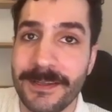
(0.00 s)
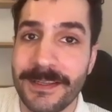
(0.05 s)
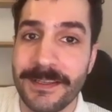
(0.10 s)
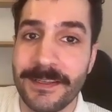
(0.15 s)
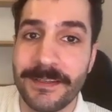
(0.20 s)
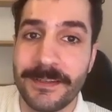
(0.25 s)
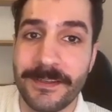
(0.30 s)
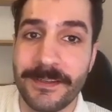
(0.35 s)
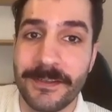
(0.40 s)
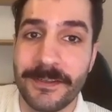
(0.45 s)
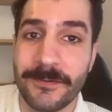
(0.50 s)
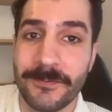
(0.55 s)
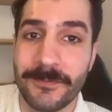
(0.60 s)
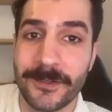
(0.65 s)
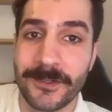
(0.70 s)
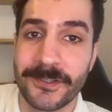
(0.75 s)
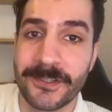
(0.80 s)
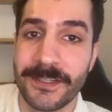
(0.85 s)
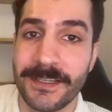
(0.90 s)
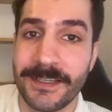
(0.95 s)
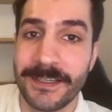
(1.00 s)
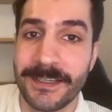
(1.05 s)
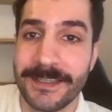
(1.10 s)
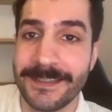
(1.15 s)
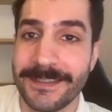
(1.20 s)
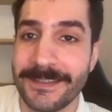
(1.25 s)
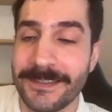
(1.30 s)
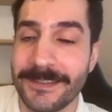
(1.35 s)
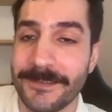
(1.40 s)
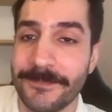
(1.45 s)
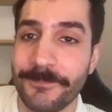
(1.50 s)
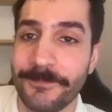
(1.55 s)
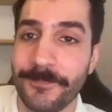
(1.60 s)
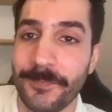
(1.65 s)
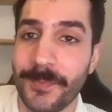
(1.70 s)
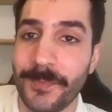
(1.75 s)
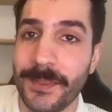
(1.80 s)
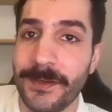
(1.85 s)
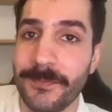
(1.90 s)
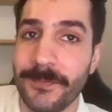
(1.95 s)
and watching this
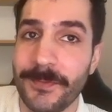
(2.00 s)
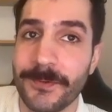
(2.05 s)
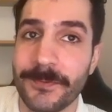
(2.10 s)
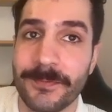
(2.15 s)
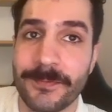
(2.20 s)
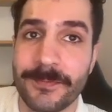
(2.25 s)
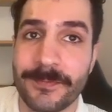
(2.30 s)
demo.